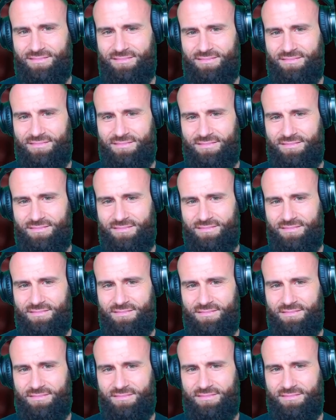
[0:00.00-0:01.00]

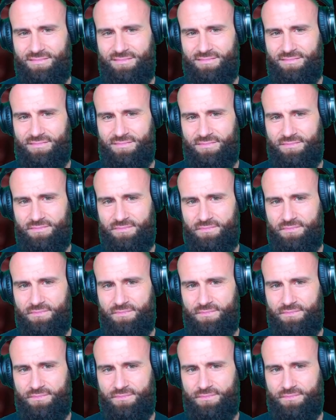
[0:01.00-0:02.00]

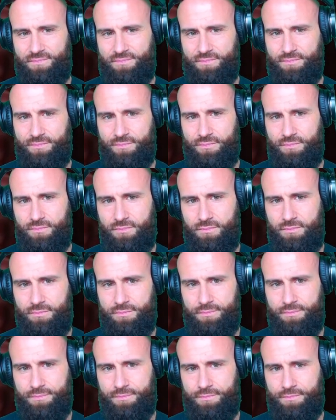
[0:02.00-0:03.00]

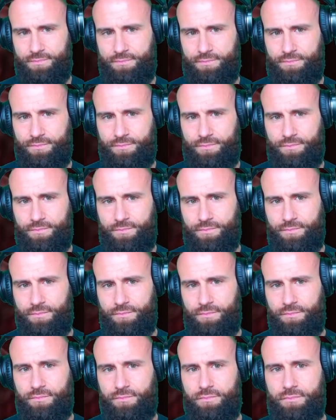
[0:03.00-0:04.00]

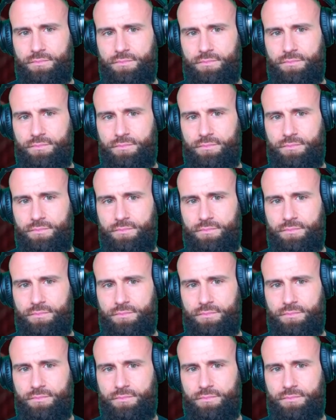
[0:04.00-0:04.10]
This person isn't speaking.